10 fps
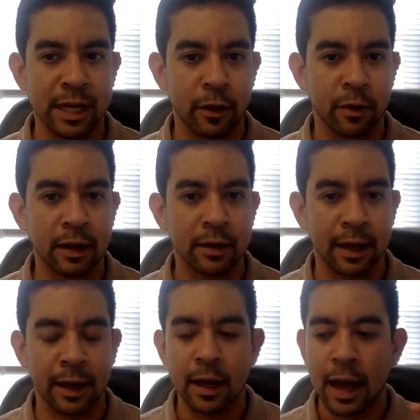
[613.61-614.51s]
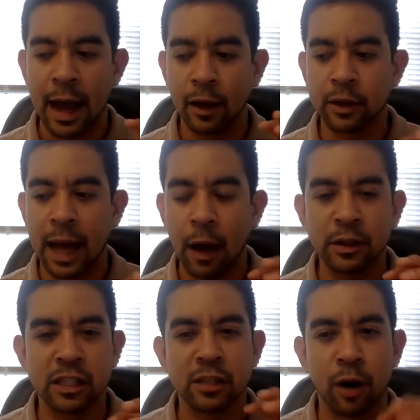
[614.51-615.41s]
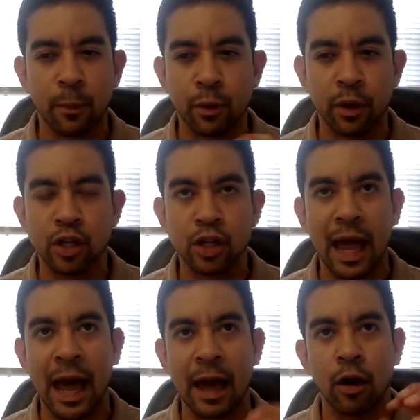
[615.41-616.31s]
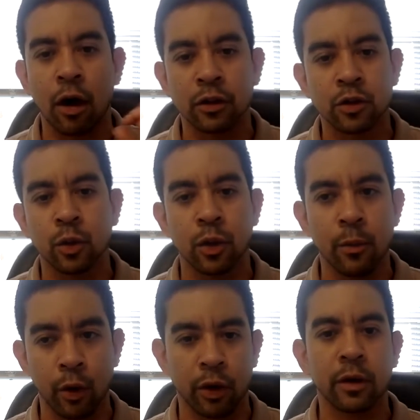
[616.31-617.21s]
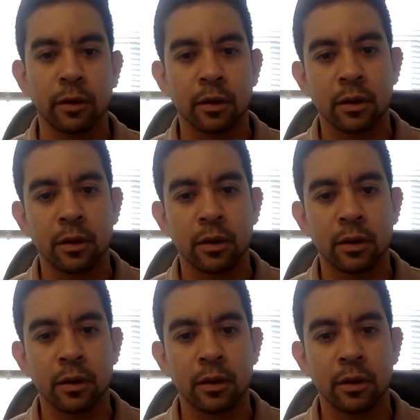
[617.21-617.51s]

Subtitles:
Is that correct? Like how is a SmartBridge add on to the motor?